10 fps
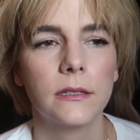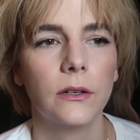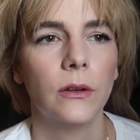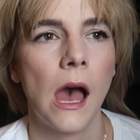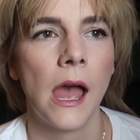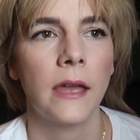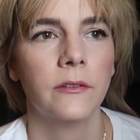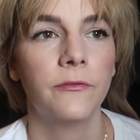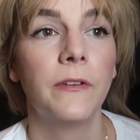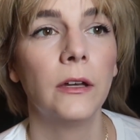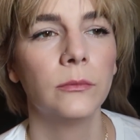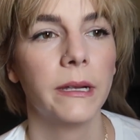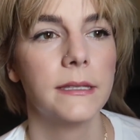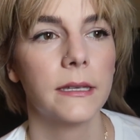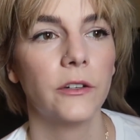so I felt
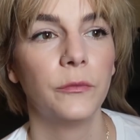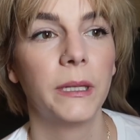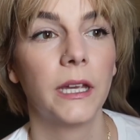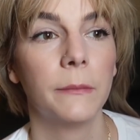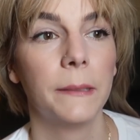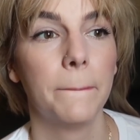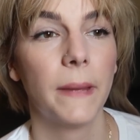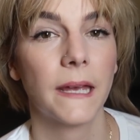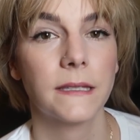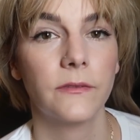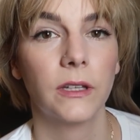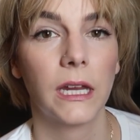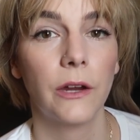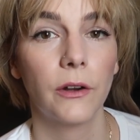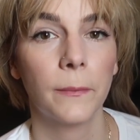myself becoming
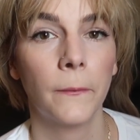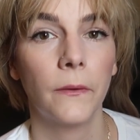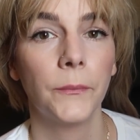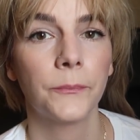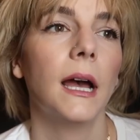massively irritable.